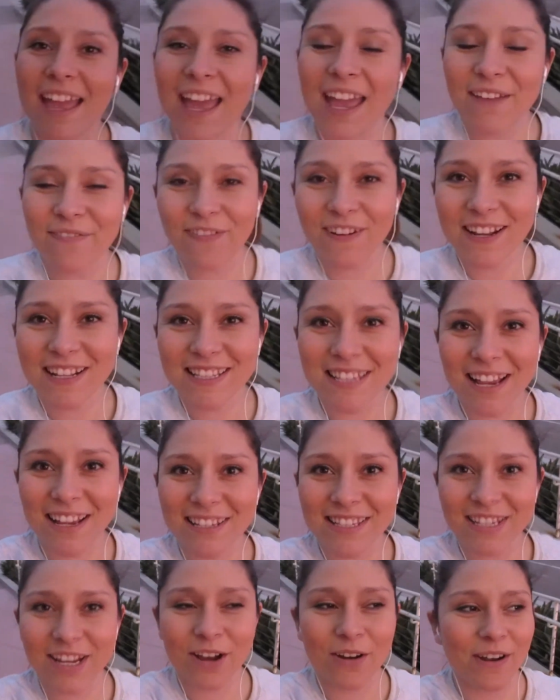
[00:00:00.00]
Hey friends,
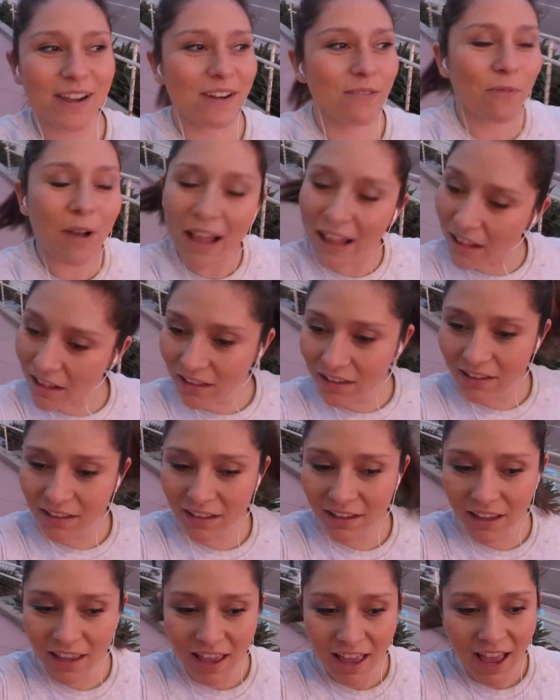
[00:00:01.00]
how's it going? Well,
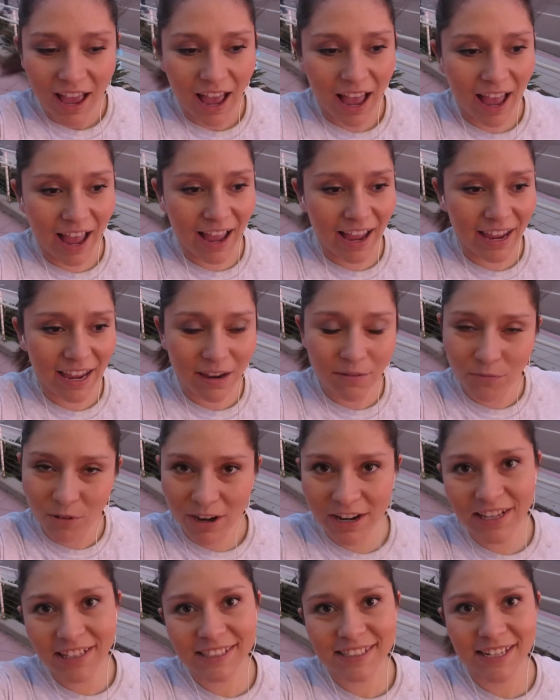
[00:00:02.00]
I am
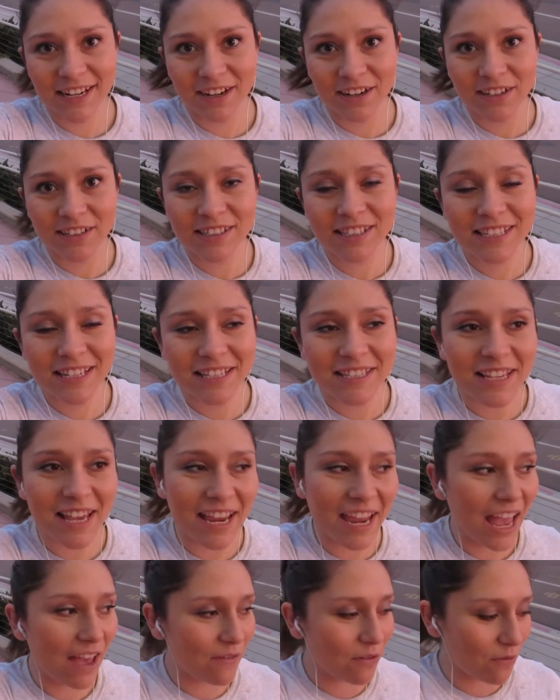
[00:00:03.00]
running stairs since I
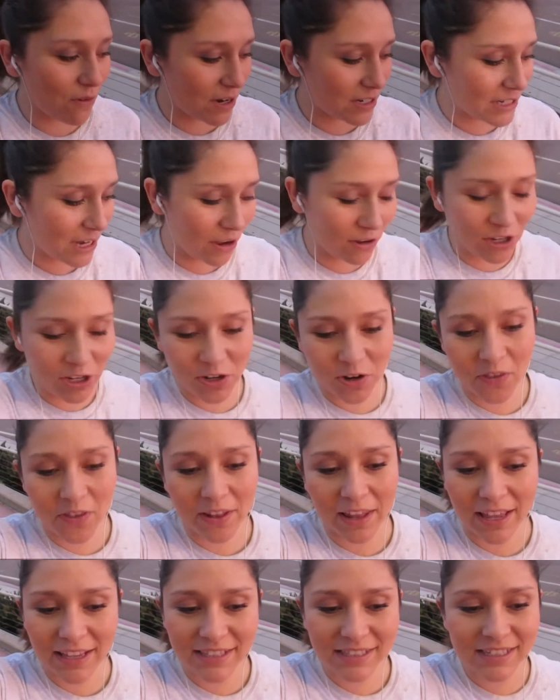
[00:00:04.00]
haven't worked out, you know, the
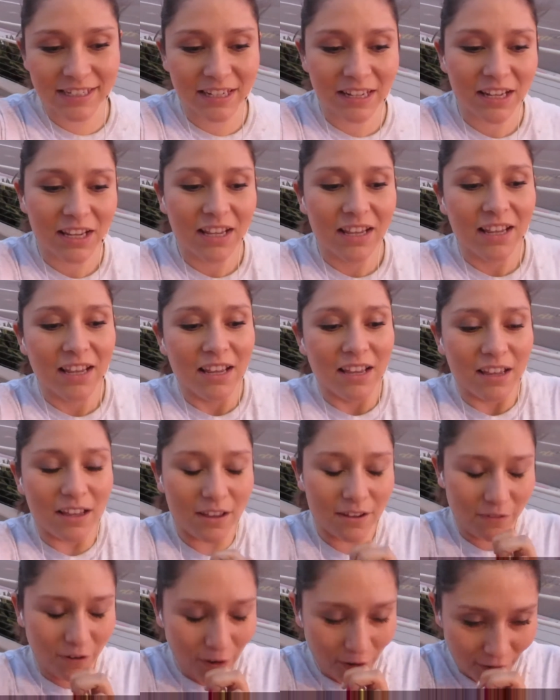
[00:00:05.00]
last
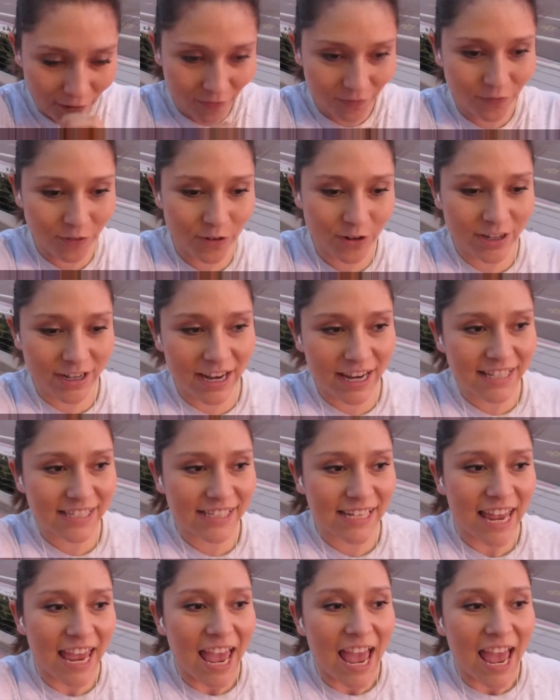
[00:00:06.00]
4 days.